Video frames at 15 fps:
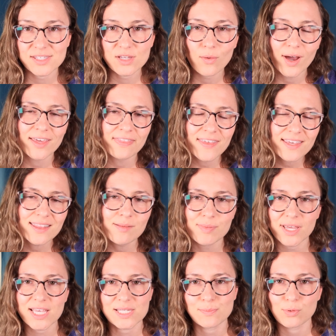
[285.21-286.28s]
So I think the
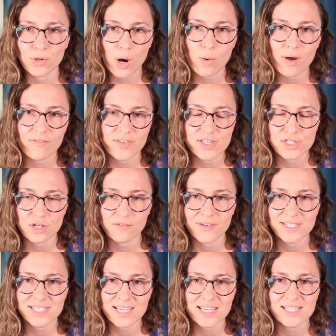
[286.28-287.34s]
biggest pro of this
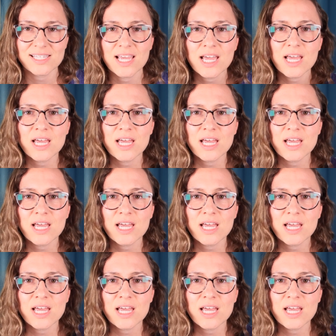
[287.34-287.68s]
service is,